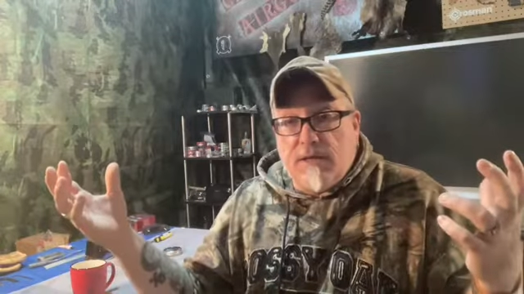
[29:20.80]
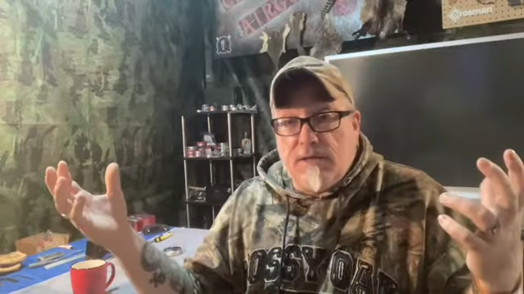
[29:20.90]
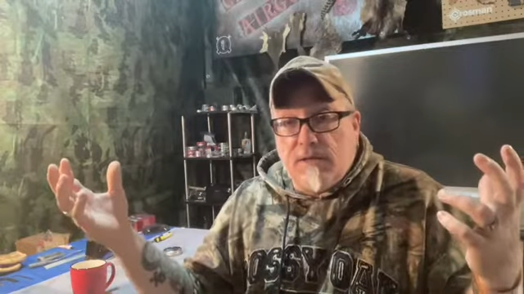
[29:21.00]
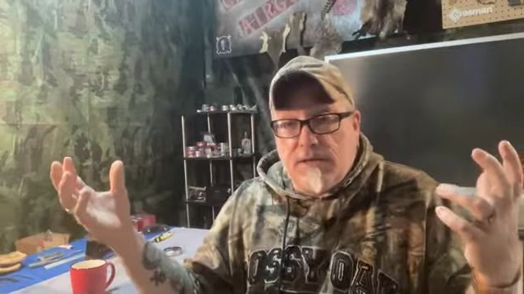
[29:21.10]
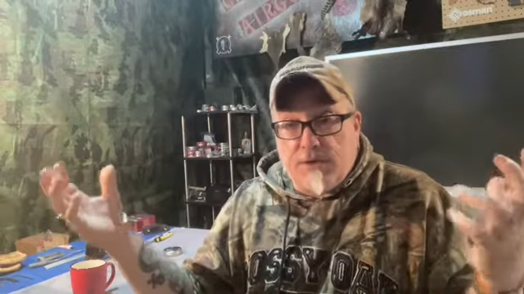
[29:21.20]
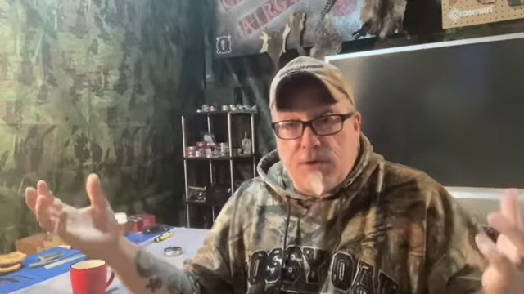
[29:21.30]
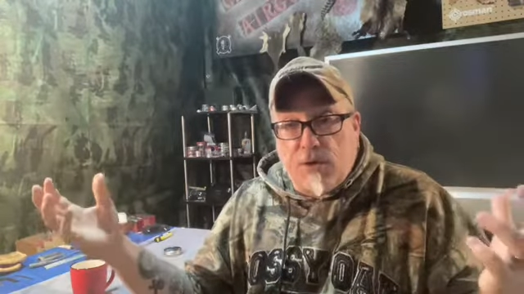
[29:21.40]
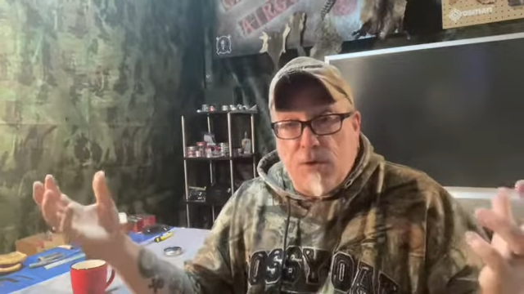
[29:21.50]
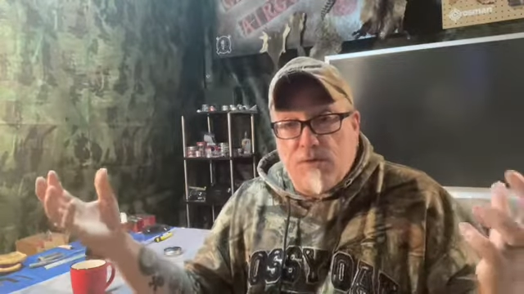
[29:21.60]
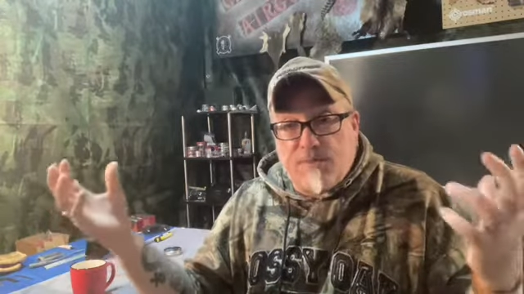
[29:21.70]
clear
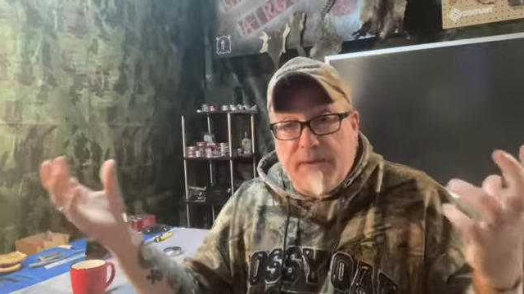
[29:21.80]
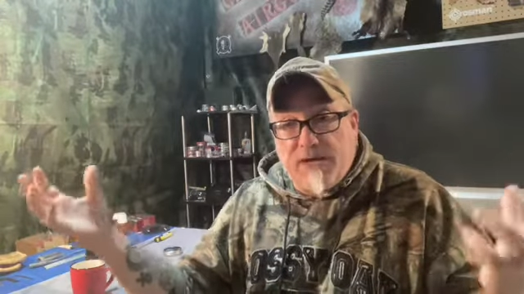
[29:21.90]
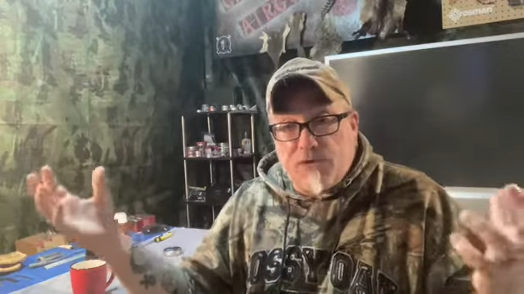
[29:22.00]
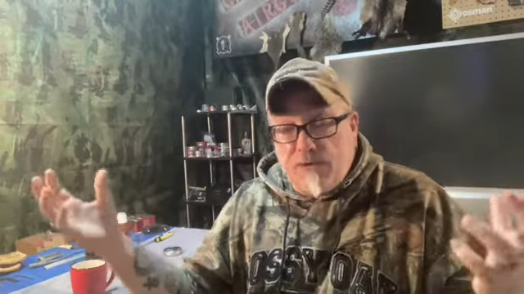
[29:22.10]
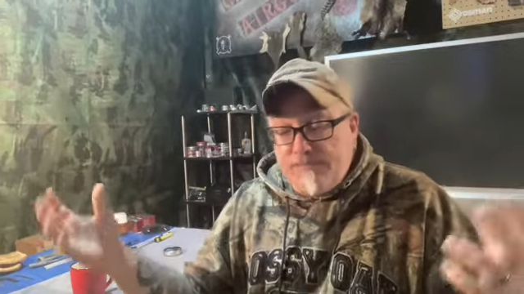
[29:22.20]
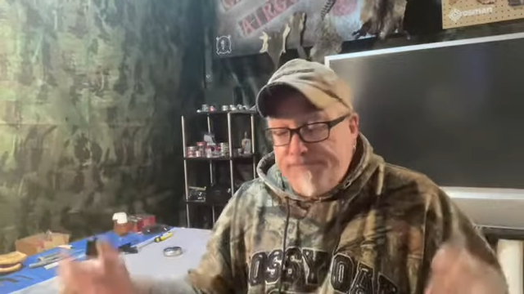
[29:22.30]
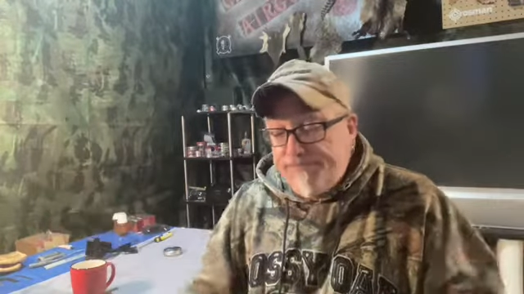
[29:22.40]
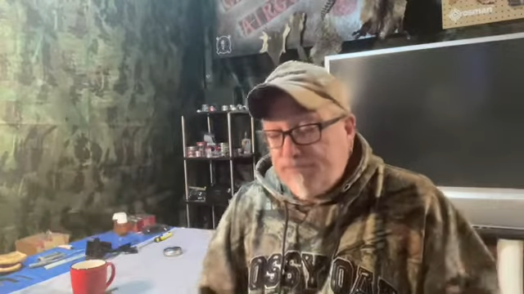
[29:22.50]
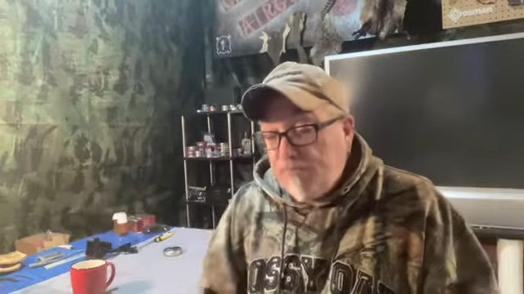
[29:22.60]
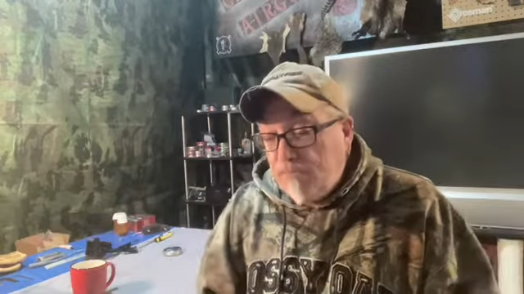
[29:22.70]
coat spectrum,
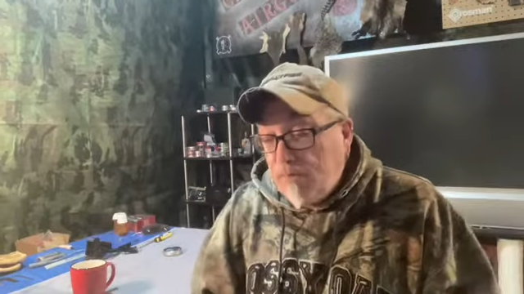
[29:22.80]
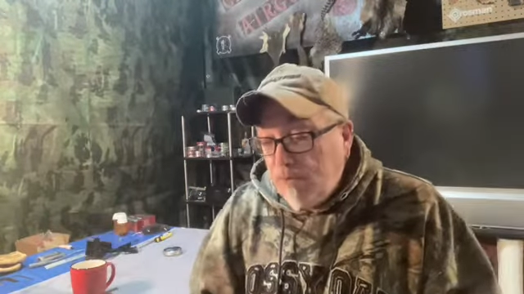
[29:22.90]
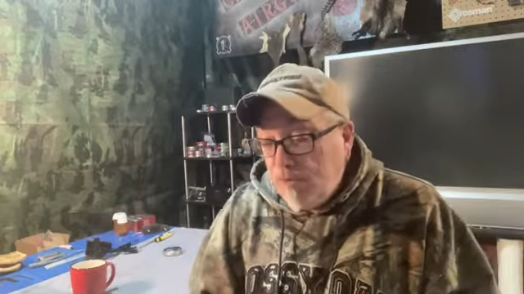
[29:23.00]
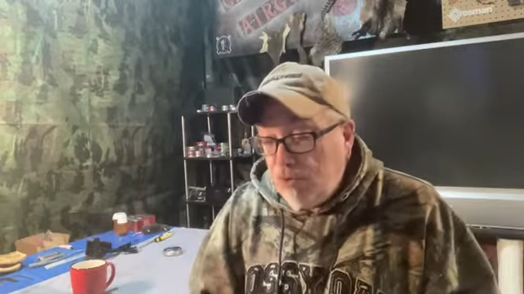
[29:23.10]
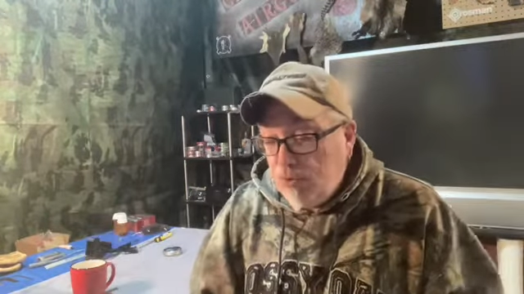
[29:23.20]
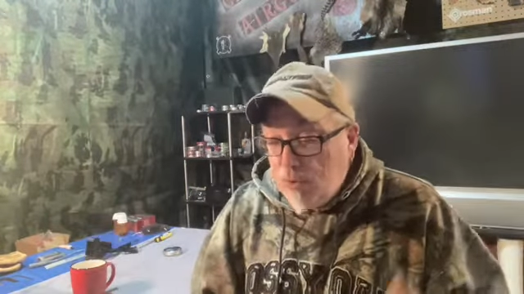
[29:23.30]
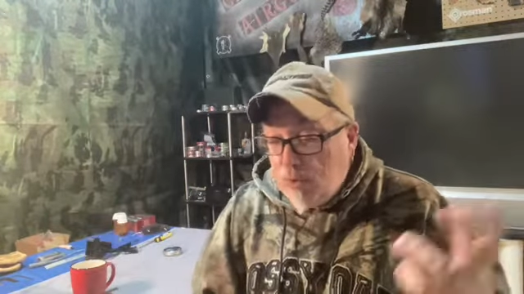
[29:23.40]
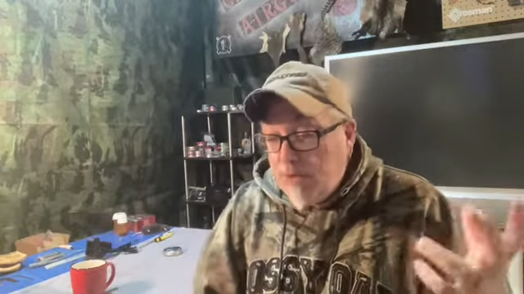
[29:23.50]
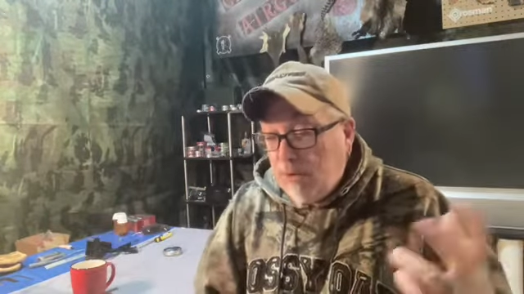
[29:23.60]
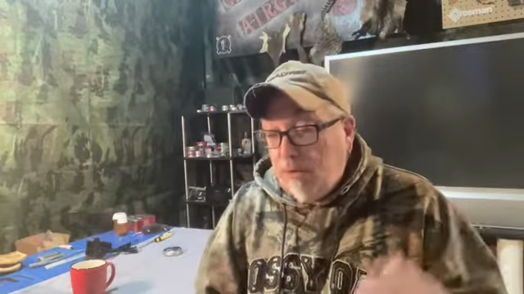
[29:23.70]
True
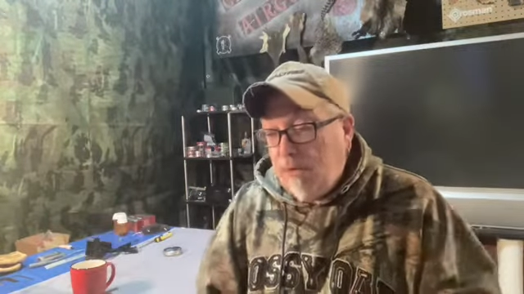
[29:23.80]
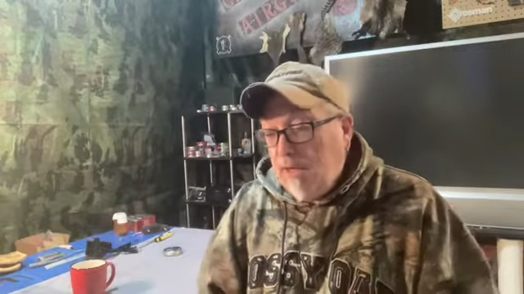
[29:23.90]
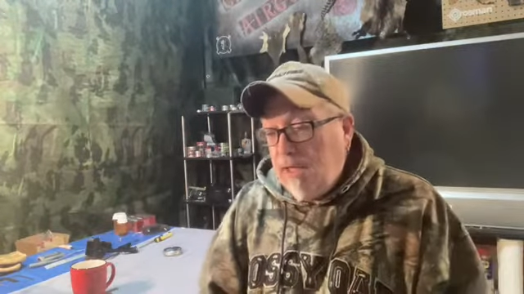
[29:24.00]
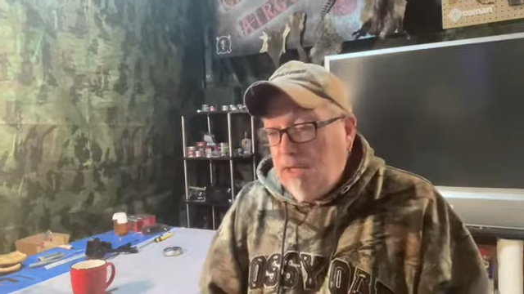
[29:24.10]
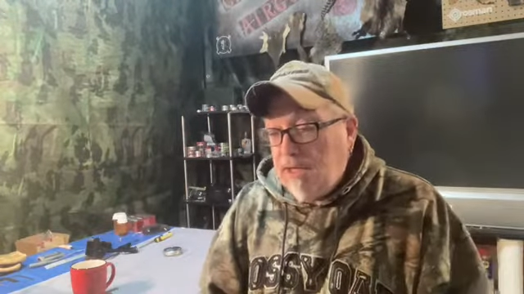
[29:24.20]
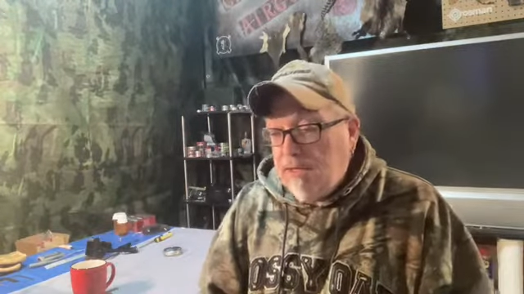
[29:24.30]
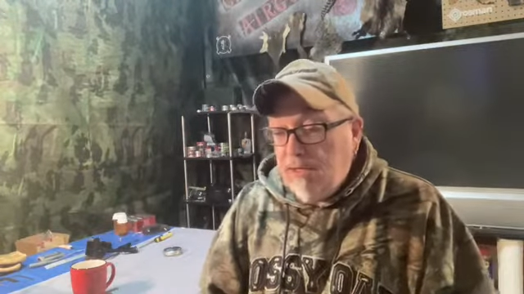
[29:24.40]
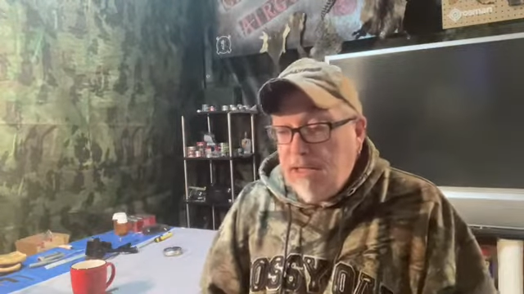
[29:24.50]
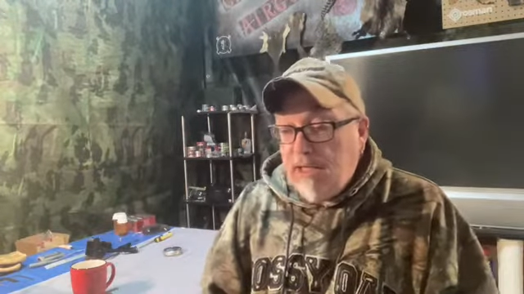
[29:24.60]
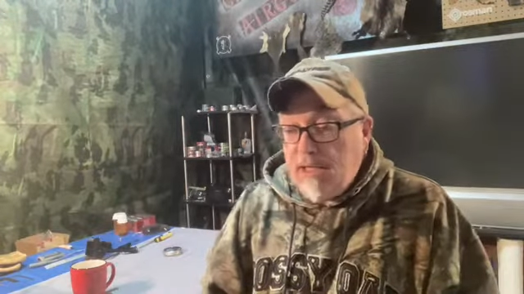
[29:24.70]
Oil and
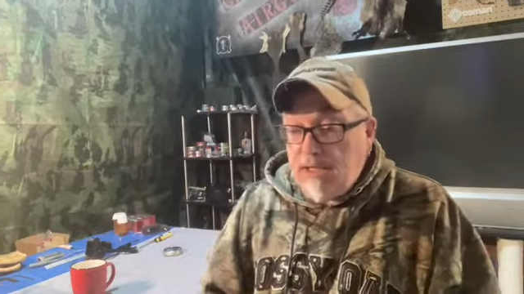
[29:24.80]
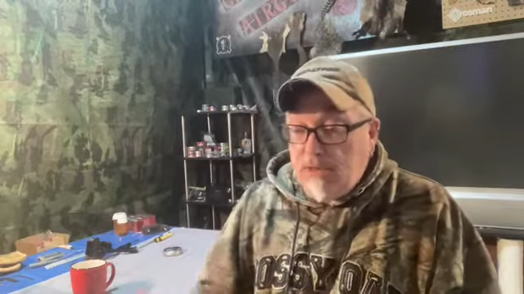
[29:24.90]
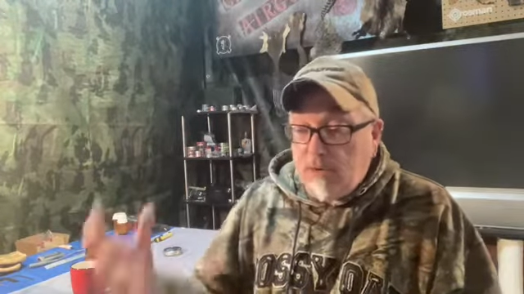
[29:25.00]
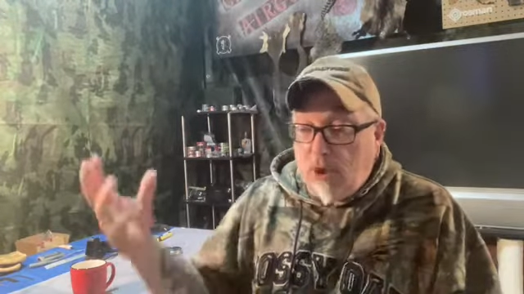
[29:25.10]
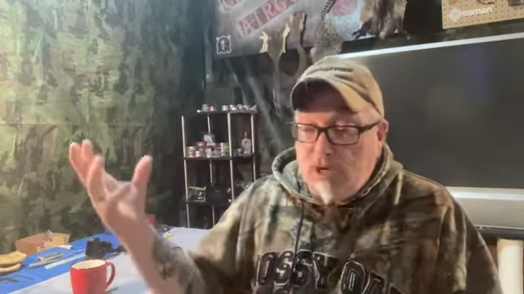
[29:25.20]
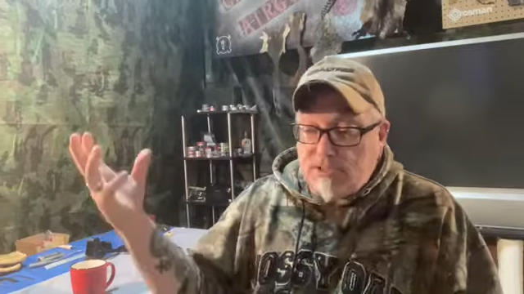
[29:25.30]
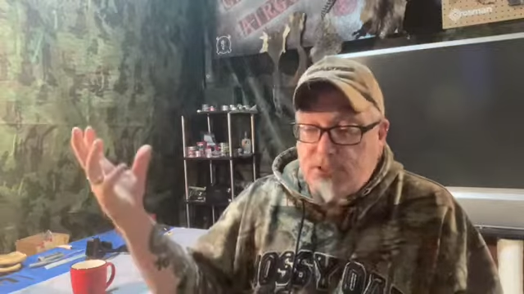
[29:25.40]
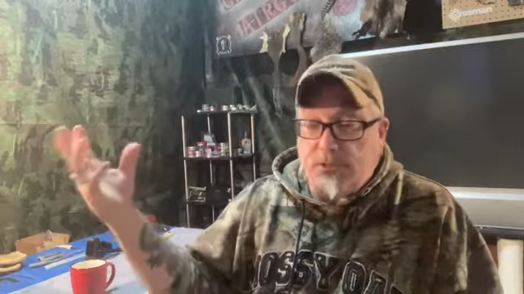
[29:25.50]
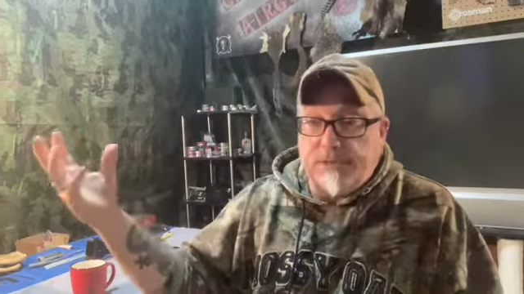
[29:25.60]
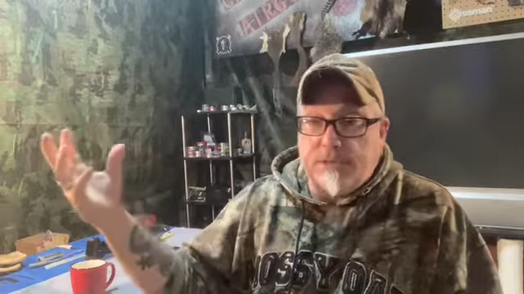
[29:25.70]
a gloss
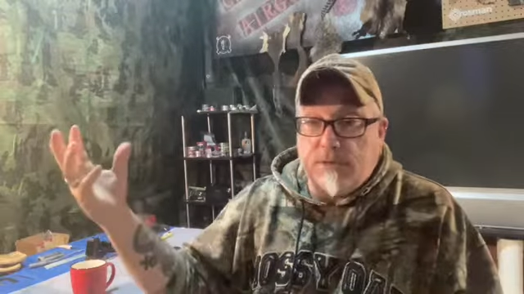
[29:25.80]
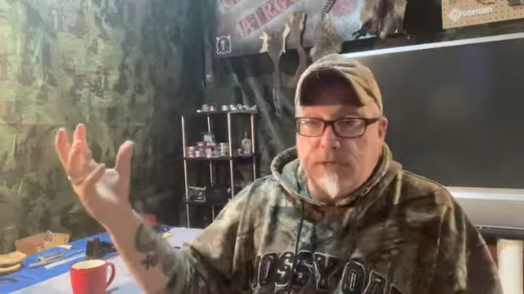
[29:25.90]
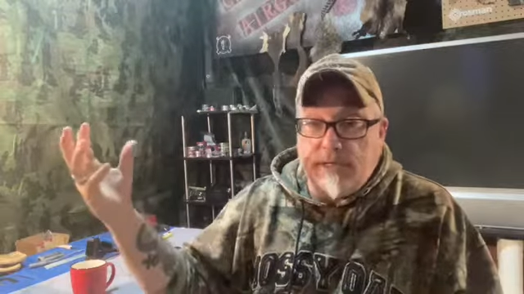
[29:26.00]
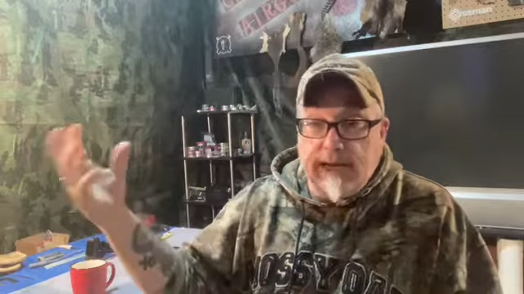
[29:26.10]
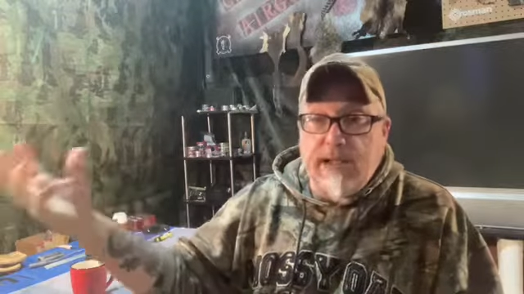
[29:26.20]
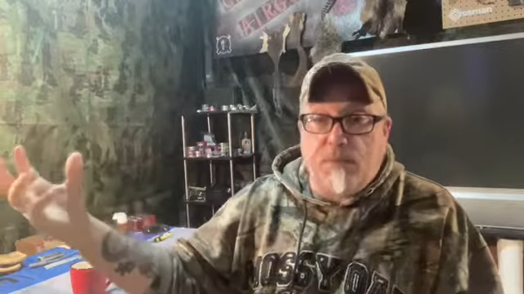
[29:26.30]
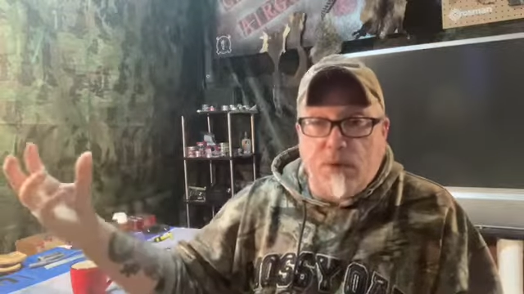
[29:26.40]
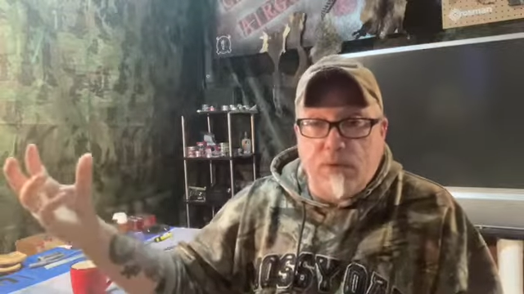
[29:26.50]
clear enamel,